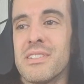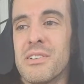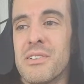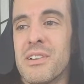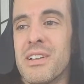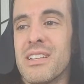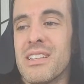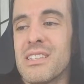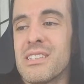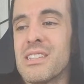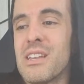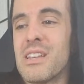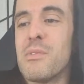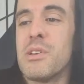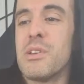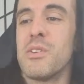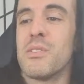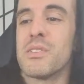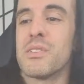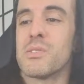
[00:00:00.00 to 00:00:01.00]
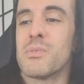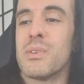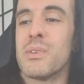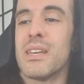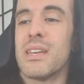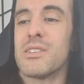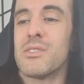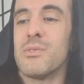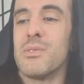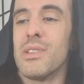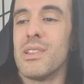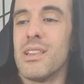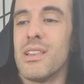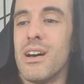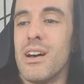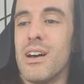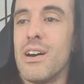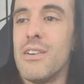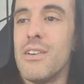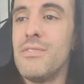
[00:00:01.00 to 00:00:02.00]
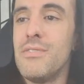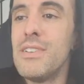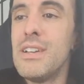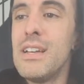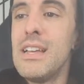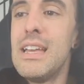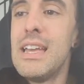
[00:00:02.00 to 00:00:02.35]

All right, this is how we know this. So we get to love,